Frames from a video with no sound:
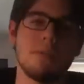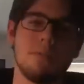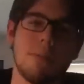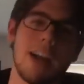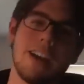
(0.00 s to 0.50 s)

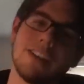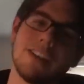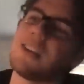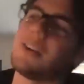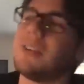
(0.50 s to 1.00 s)
Biden.
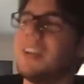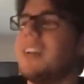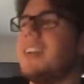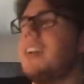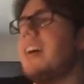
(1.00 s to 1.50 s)
So
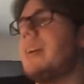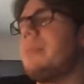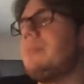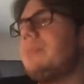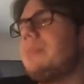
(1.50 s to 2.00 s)

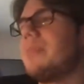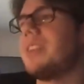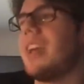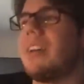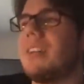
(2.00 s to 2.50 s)

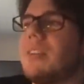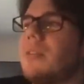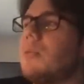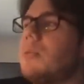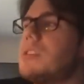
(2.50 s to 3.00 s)
yeah, it
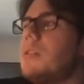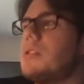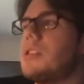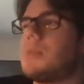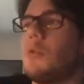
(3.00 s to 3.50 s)
was
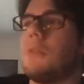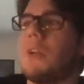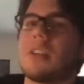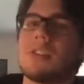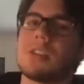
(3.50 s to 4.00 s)
just more of
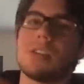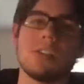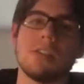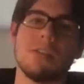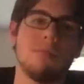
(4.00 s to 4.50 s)
like just
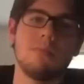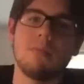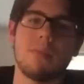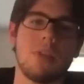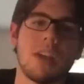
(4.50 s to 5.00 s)
a
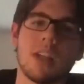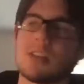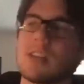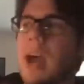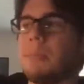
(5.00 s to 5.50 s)
thing that
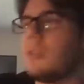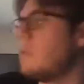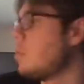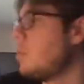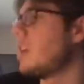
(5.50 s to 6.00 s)
just happened over
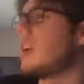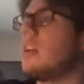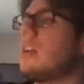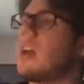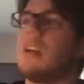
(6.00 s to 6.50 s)
the
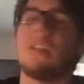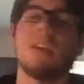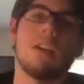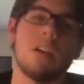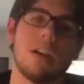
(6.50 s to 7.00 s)
weekend kind of
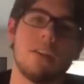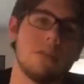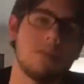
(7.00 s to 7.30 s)
thing. I don't know.